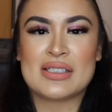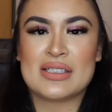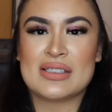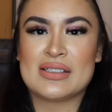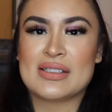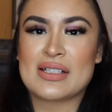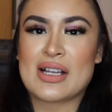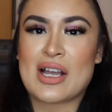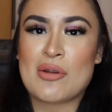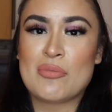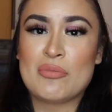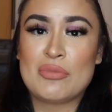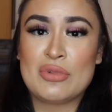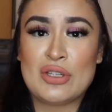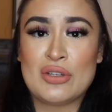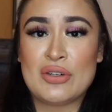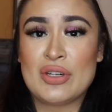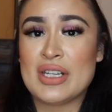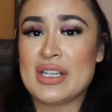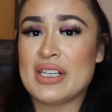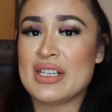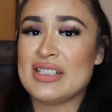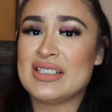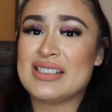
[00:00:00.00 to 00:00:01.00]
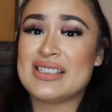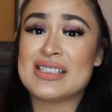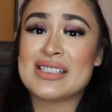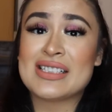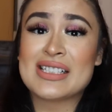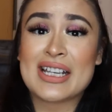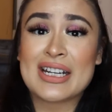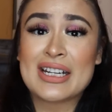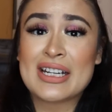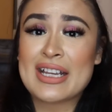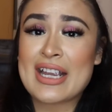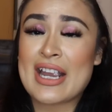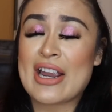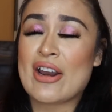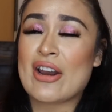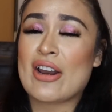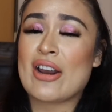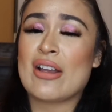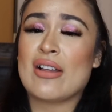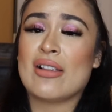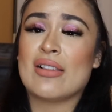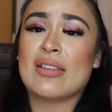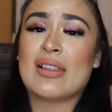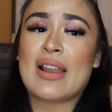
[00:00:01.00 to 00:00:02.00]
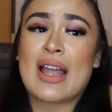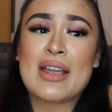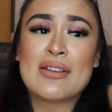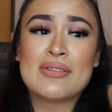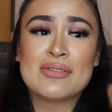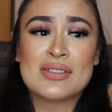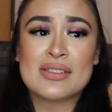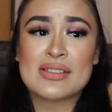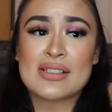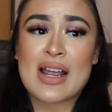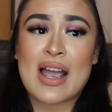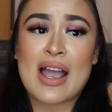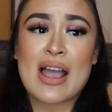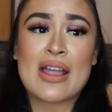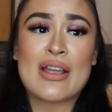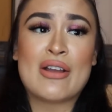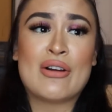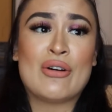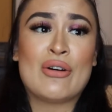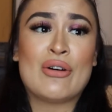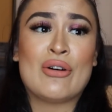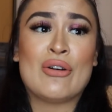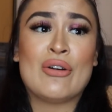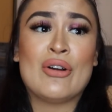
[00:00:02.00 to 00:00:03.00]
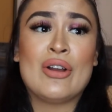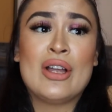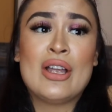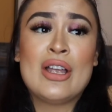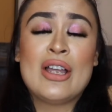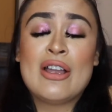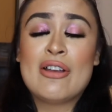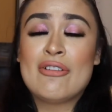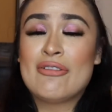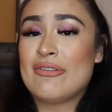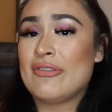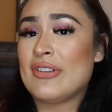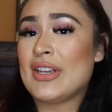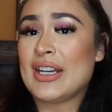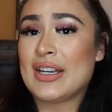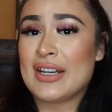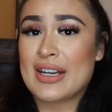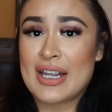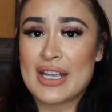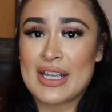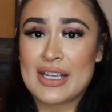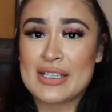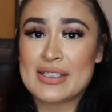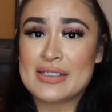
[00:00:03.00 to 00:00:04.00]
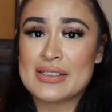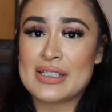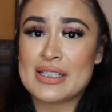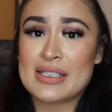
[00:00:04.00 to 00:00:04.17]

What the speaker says: It's got beauty, skincare, lifestyle, fitness.